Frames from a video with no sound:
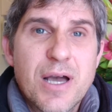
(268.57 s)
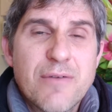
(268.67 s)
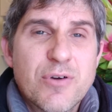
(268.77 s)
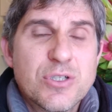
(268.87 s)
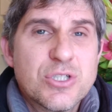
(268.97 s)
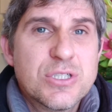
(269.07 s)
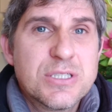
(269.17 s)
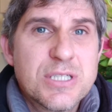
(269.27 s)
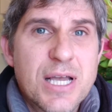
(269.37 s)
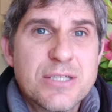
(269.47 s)
I've got
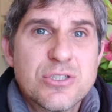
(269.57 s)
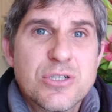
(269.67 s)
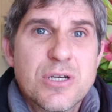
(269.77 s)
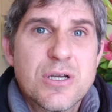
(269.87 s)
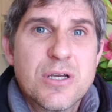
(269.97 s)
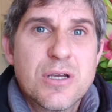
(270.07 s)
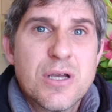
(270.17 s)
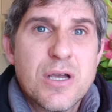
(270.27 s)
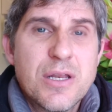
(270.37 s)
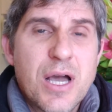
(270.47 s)
such
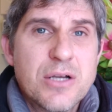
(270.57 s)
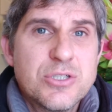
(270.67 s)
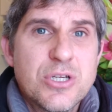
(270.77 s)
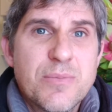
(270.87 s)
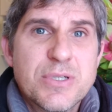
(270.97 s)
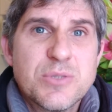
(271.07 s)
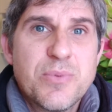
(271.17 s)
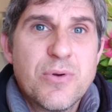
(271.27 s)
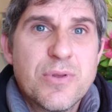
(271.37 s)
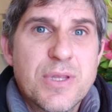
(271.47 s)
an unction in my
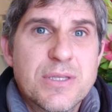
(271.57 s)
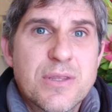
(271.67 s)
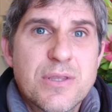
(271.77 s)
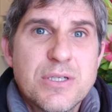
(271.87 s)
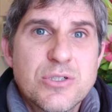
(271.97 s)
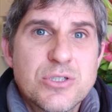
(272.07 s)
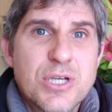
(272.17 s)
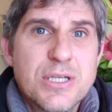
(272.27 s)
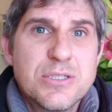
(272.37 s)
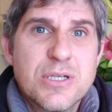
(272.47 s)
spirit that things are
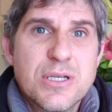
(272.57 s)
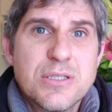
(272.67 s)
changing.